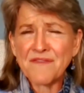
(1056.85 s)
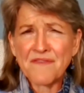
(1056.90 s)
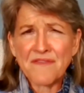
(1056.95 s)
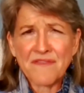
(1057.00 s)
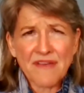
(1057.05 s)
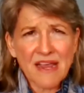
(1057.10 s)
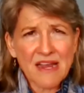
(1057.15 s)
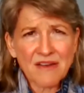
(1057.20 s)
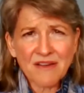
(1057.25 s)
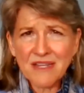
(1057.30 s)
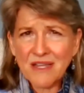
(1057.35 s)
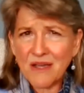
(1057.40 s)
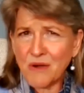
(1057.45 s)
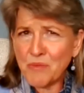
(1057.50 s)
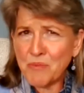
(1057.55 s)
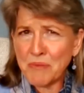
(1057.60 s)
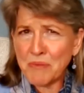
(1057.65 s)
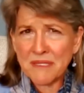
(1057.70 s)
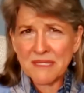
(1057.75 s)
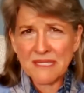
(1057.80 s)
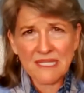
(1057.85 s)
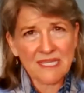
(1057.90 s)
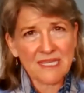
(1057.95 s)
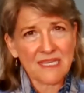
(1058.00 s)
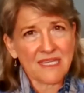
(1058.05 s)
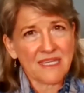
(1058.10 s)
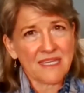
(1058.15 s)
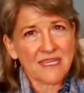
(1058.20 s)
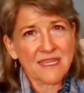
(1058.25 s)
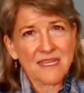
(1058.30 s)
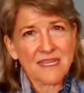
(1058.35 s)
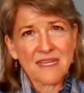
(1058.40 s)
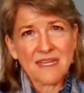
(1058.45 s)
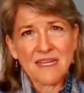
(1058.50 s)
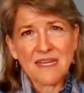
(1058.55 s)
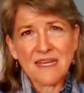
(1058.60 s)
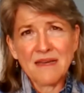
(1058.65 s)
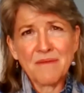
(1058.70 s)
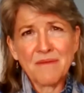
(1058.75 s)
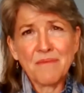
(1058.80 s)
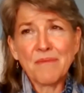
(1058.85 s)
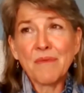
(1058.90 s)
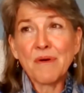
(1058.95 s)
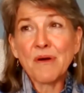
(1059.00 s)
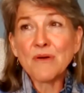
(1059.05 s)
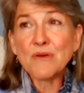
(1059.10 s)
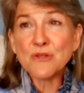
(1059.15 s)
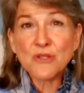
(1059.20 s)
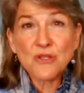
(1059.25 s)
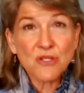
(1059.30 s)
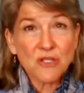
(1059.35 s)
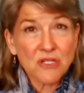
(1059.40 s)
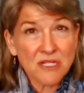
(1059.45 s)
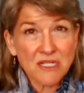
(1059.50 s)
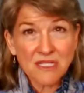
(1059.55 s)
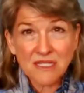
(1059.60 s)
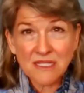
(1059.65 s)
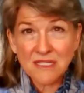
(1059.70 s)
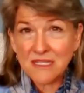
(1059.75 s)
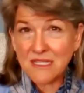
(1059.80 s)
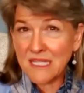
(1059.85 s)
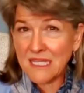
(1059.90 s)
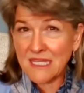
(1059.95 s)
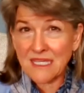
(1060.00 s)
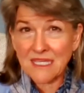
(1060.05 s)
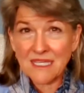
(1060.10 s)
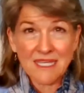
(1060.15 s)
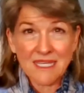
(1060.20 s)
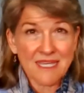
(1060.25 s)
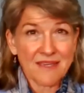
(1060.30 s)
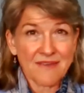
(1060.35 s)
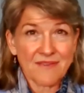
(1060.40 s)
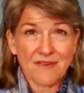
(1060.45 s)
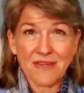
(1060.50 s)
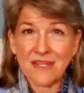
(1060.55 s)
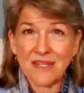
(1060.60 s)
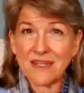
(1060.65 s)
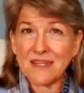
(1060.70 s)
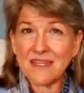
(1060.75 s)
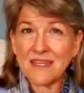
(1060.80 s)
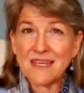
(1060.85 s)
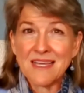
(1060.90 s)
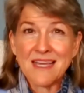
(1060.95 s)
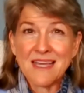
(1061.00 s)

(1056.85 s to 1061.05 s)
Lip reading: very openly, emotionally even,